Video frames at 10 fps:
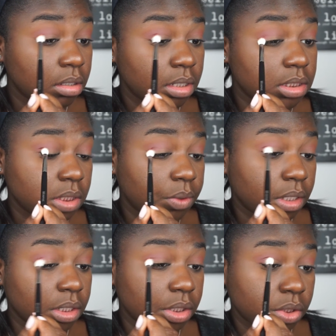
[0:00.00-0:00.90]
Let's see what
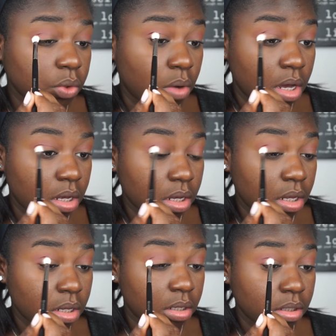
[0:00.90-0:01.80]
it can do. I'm
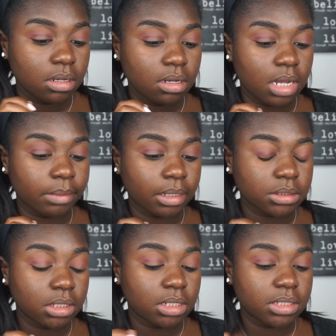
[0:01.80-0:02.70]

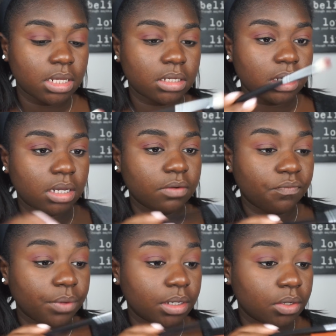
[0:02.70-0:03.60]
actually gonna take
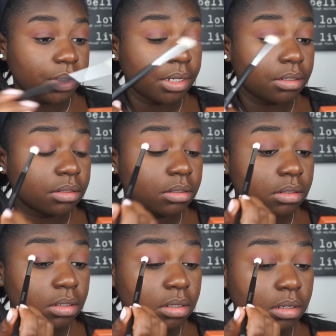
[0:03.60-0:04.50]
Enfuego and
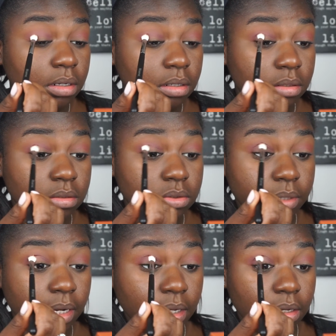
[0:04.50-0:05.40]

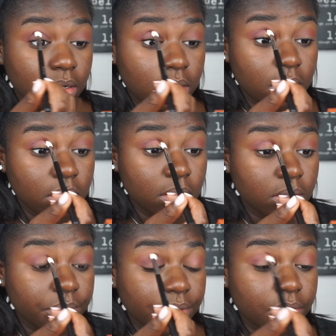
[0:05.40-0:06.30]
drag it all
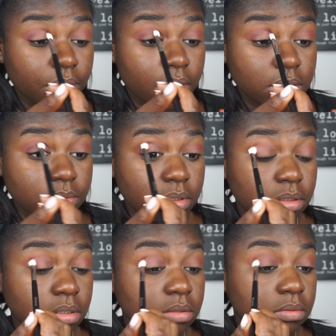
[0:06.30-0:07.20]
the way across
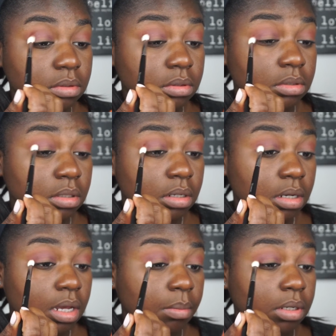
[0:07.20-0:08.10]
with this one.
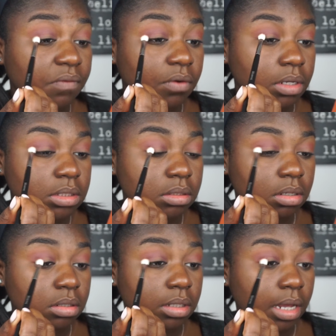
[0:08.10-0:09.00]
I'm gonna focus it
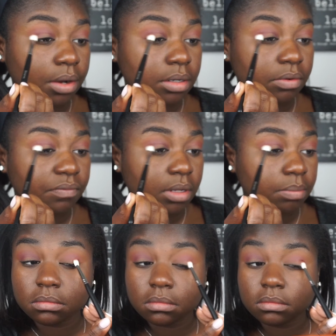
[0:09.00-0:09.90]
on the outer V.